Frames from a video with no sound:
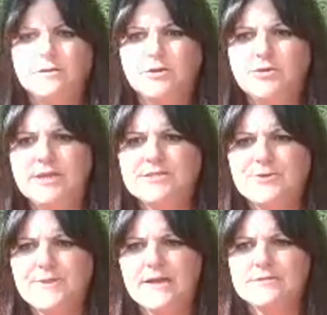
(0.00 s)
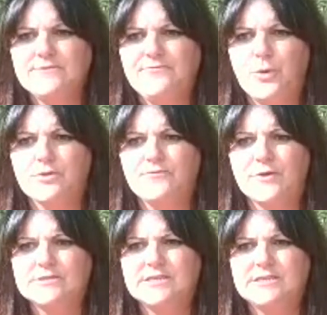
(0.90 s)
You need 2004. The
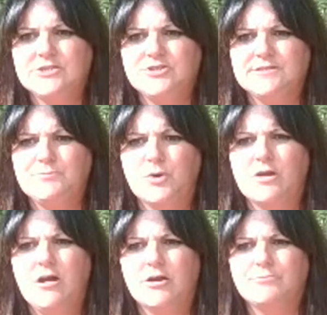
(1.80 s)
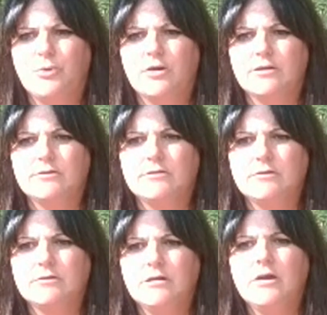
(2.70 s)
first edition is more cardboard.
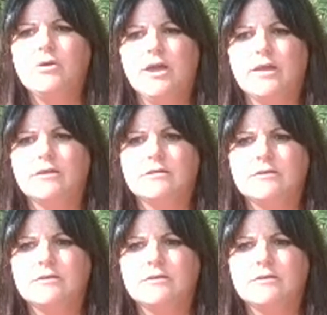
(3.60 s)
Okay.